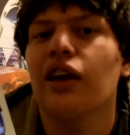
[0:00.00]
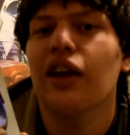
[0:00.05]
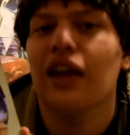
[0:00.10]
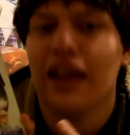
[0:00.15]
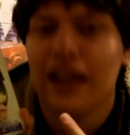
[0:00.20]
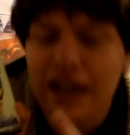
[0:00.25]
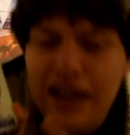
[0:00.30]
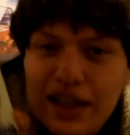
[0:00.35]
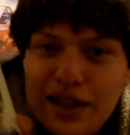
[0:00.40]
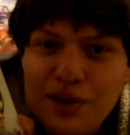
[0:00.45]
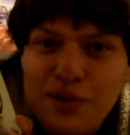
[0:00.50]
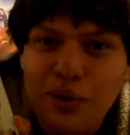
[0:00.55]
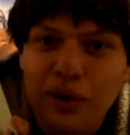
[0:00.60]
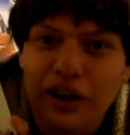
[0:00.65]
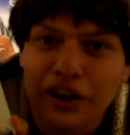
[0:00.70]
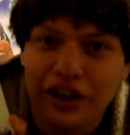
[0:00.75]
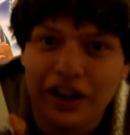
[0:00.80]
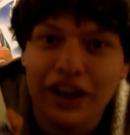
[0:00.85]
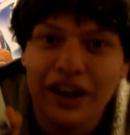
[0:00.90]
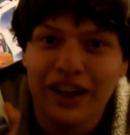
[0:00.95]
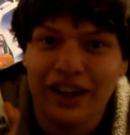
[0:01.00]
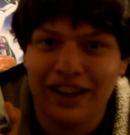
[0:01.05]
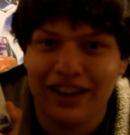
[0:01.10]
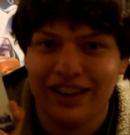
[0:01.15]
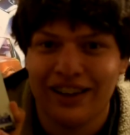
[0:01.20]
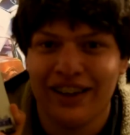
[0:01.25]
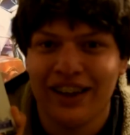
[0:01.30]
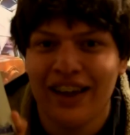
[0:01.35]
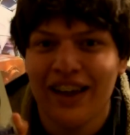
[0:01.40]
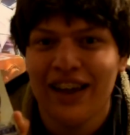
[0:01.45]
It needs one.
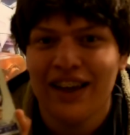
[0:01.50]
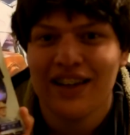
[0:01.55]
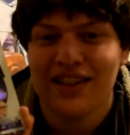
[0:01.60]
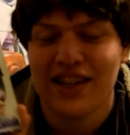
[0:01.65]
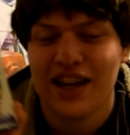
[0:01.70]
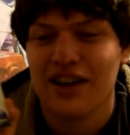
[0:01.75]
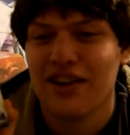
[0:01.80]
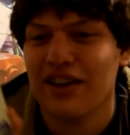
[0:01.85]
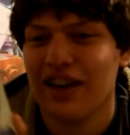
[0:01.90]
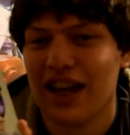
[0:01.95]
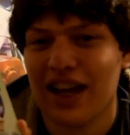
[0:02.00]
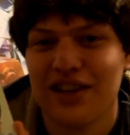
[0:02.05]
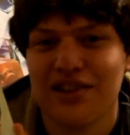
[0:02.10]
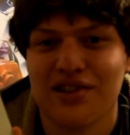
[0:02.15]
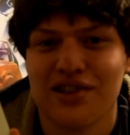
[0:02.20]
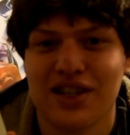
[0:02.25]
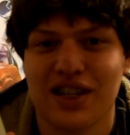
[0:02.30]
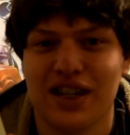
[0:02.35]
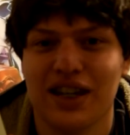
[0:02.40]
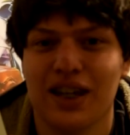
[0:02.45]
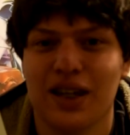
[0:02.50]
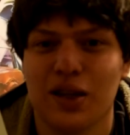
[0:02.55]
Taron Egerton